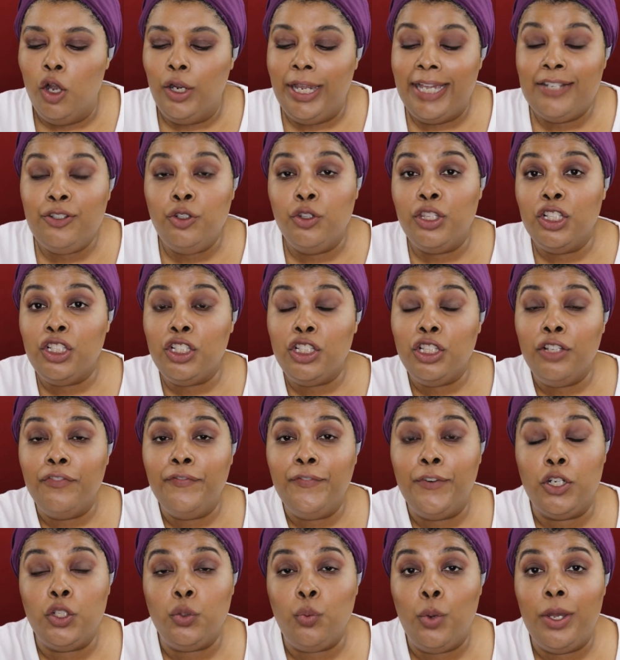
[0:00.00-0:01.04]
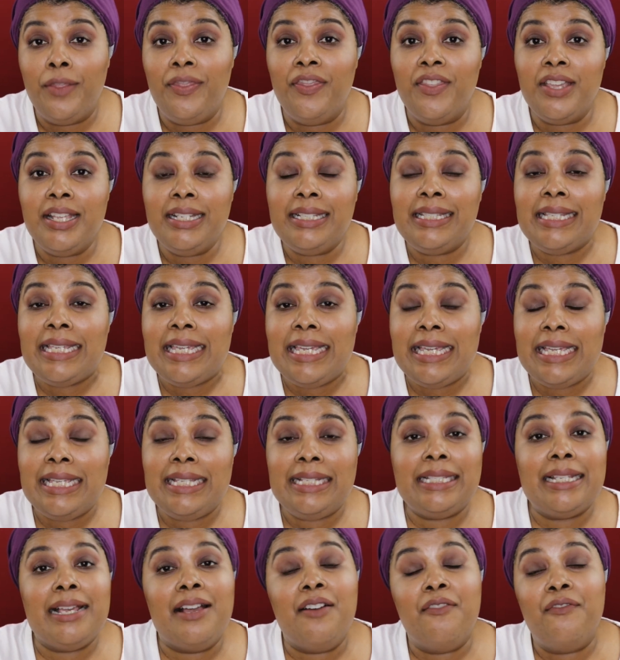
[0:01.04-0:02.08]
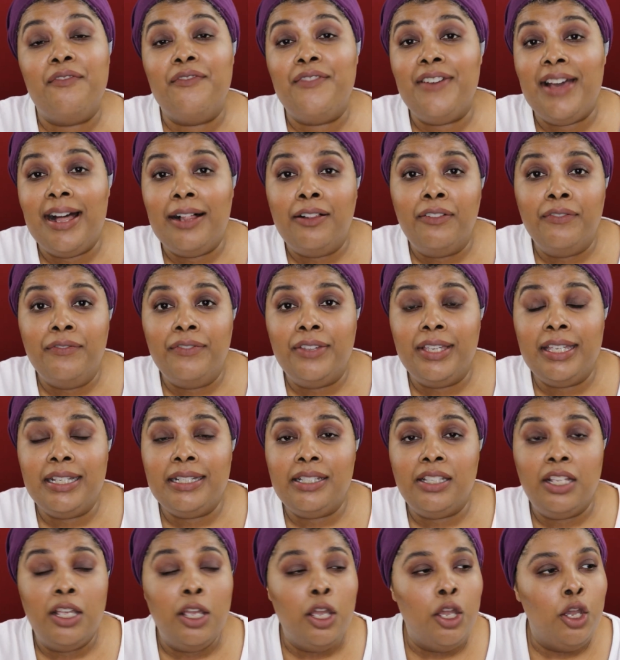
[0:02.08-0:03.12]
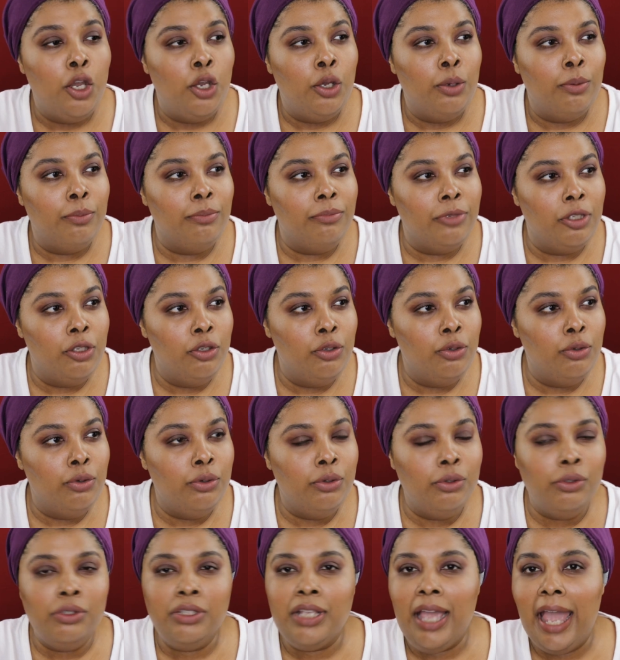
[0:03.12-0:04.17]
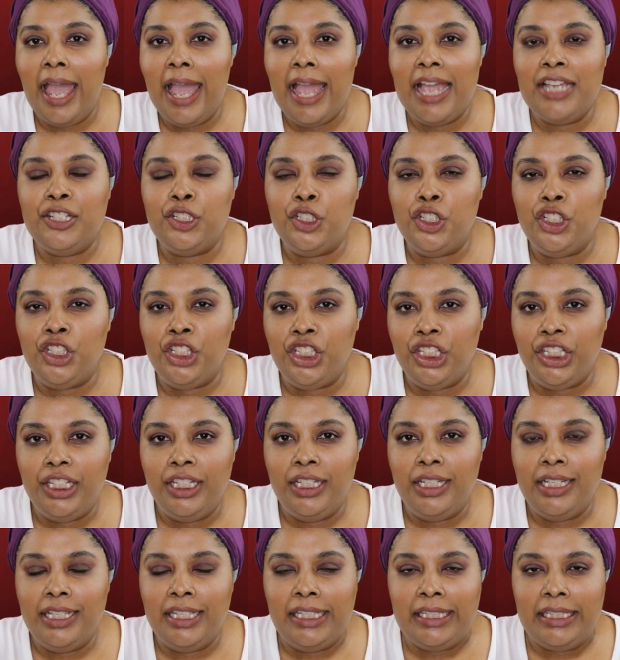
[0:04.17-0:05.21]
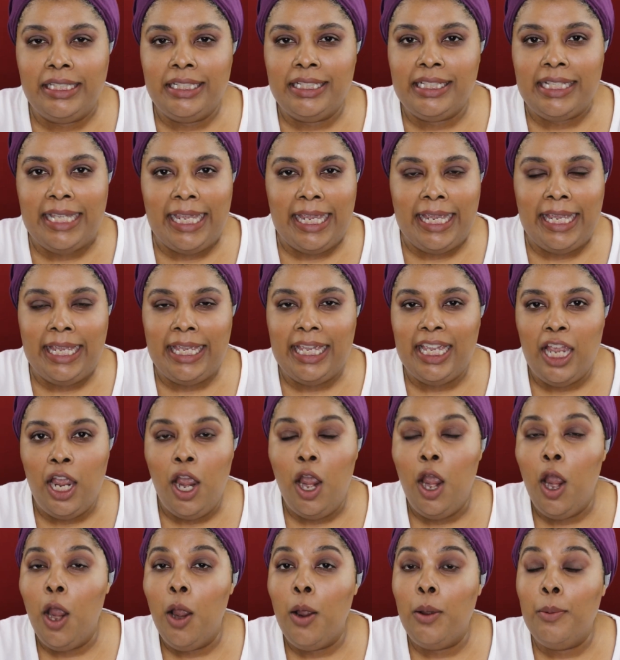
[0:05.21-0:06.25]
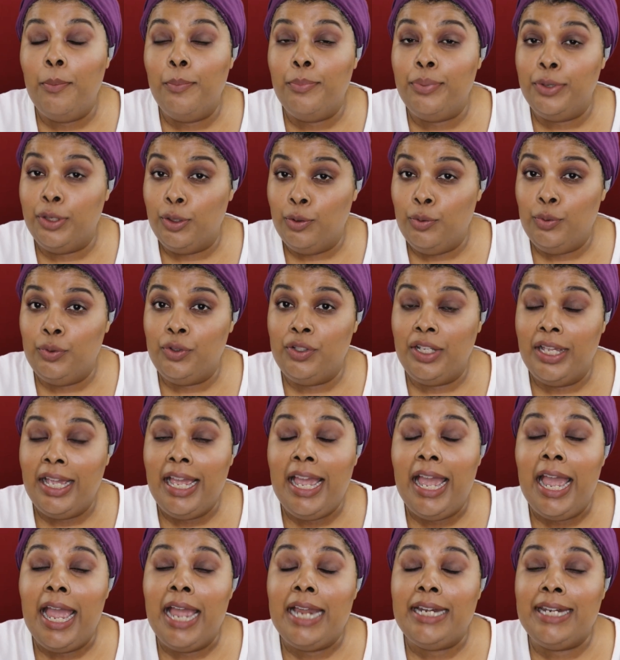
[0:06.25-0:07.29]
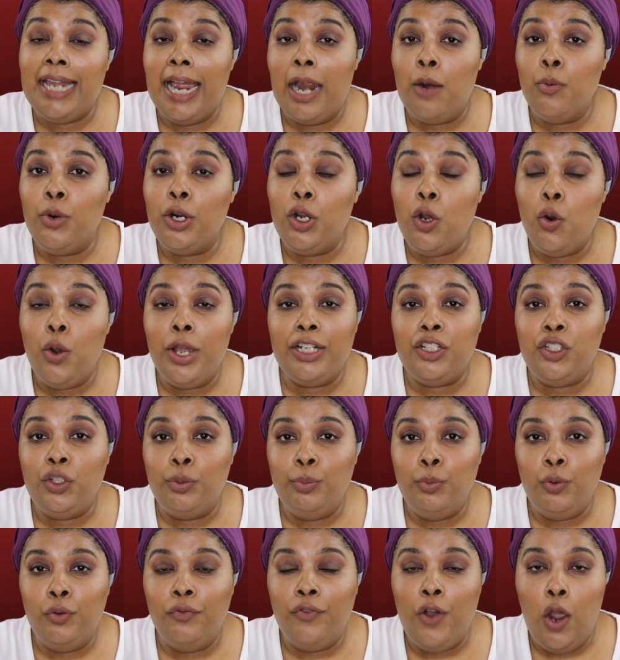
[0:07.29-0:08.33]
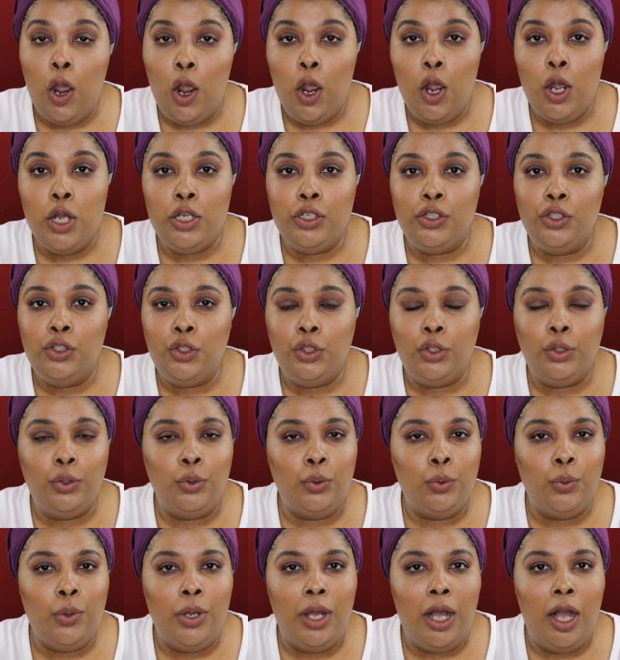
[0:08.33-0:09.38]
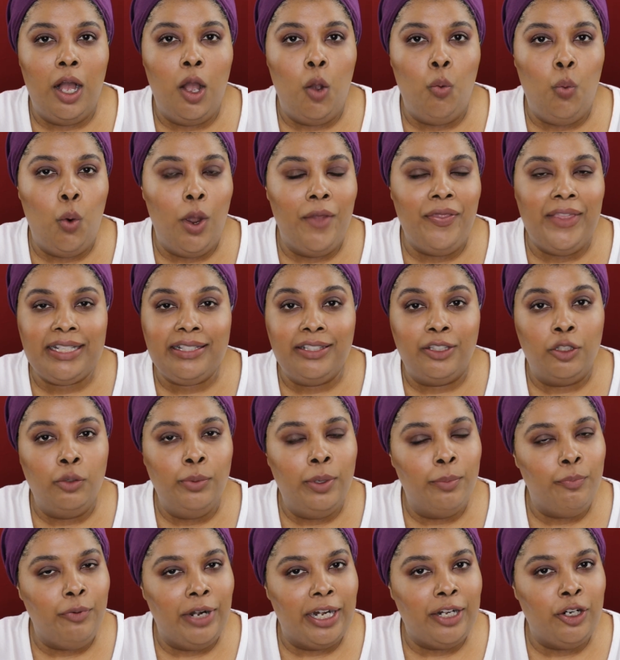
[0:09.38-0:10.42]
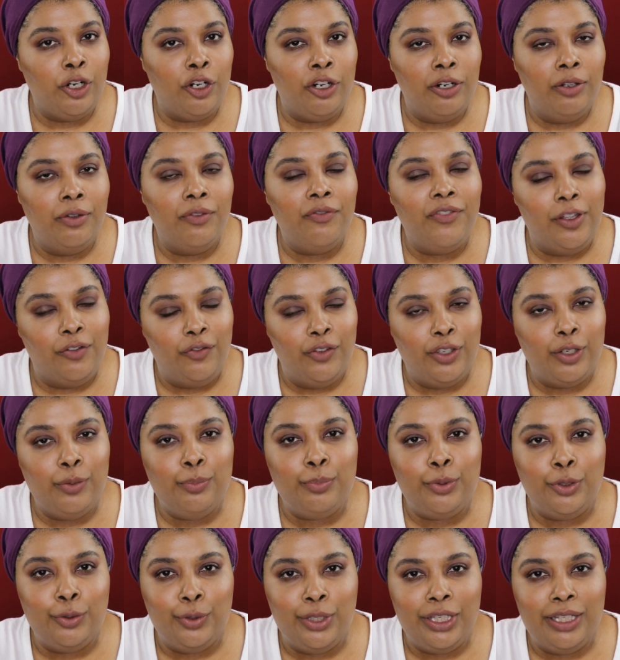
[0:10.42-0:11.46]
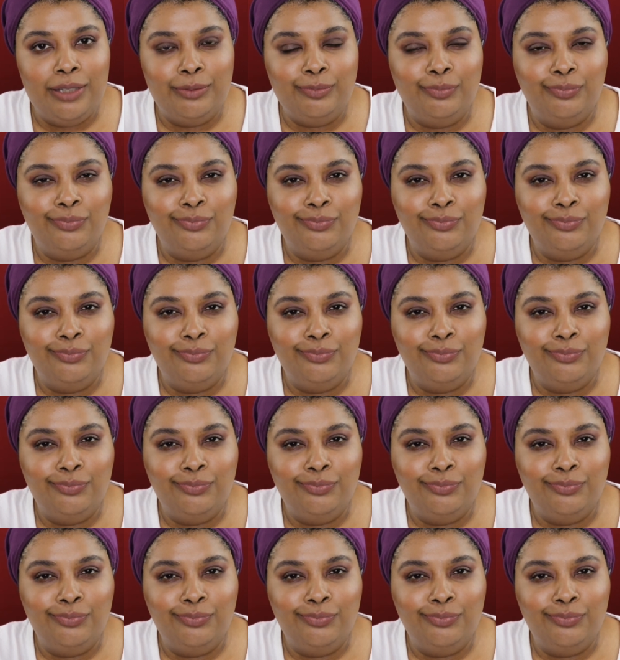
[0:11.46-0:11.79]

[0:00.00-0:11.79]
Okay, so this is the first one. This is Velvet Muse, and she is a beaut. Now we're going to move on to one that's a little bit brighter, Velvet Beauty.